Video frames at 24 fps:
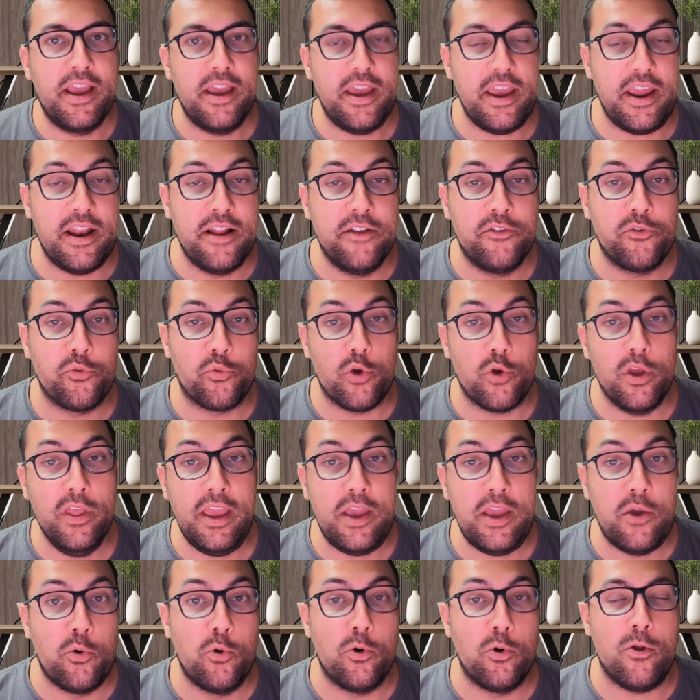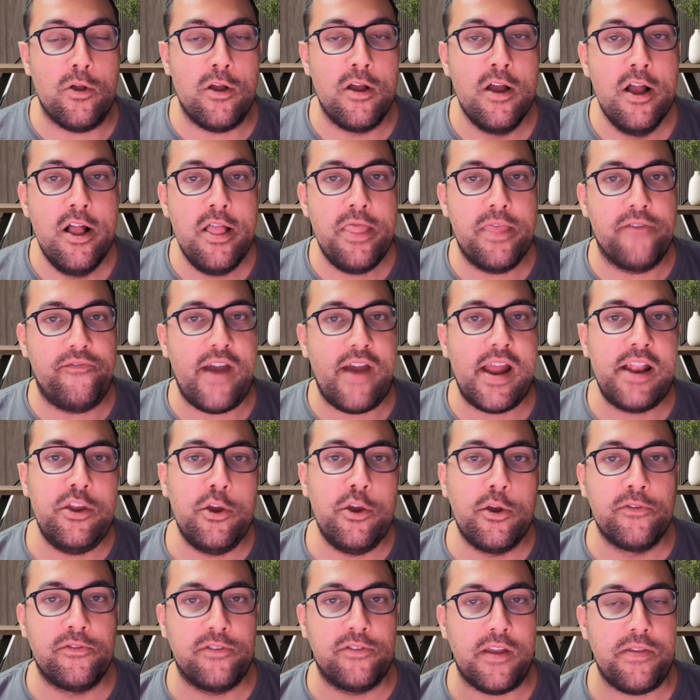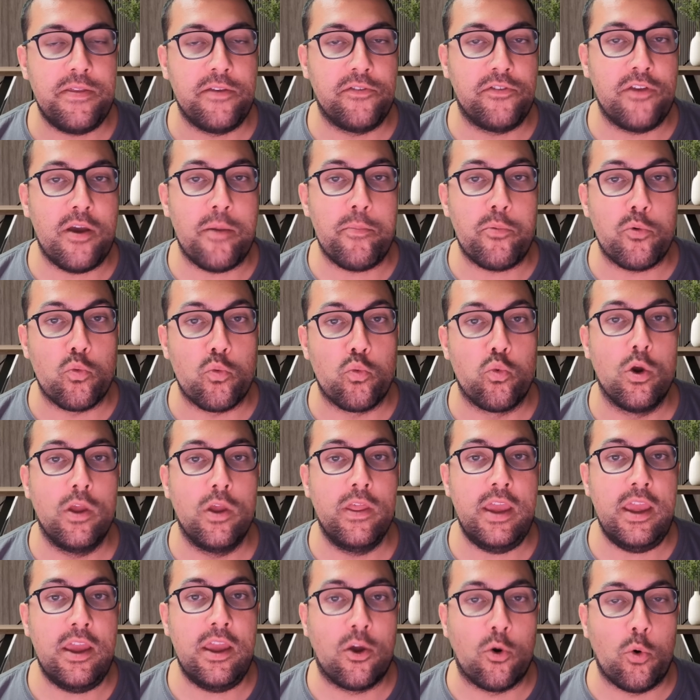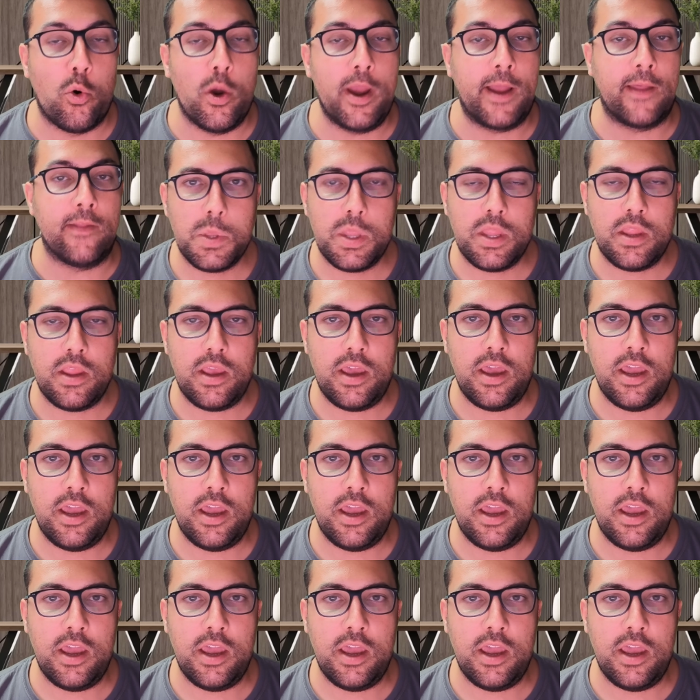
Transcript: it is really cool the fact you can set this up really quickly.